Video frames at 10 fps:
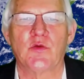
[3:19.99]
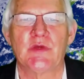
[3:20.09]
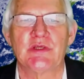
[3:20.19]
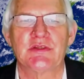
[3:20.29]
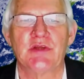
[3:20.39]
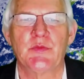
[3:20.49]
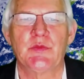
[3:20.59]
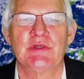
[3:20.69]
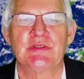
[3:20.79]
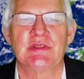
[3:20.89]
no
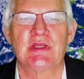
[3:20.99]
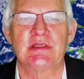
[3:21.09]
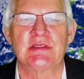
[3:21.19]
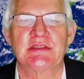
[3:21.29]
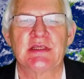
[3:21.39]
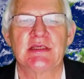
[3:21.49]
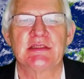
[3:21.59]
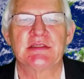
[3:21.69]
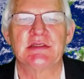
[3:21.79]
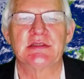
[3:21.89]
person understands
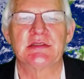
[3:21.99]
this,